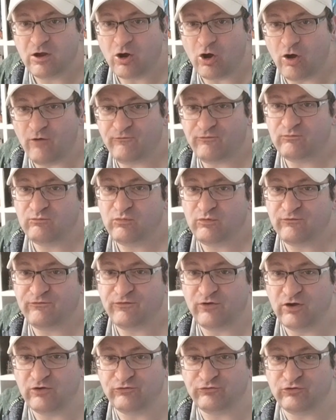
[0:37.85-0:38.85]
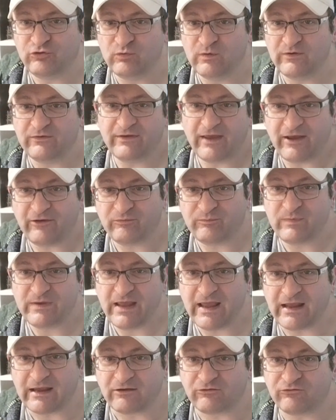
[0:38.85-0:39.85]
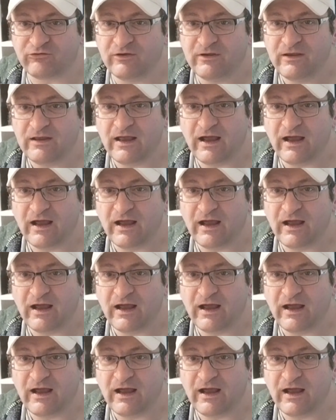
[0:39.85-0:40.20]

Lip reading: often referred to as SBH,